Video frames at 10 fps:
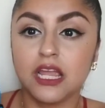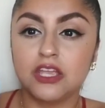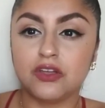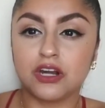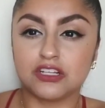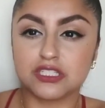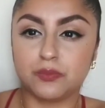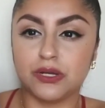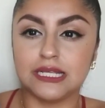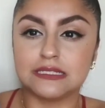You can also
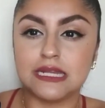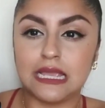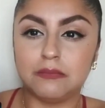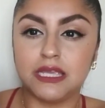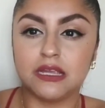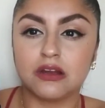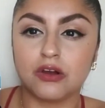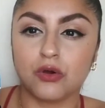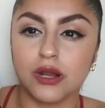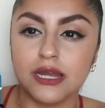put his name here
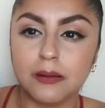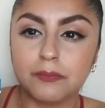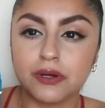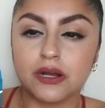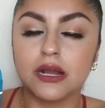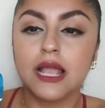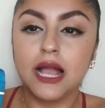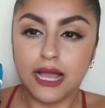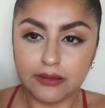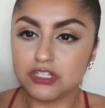or a number,
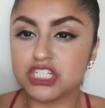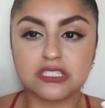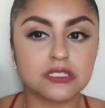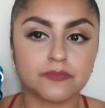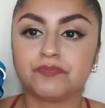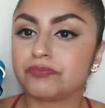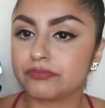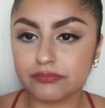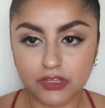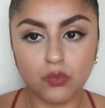just
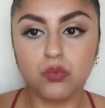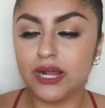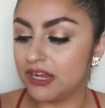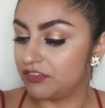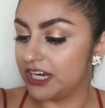whatever.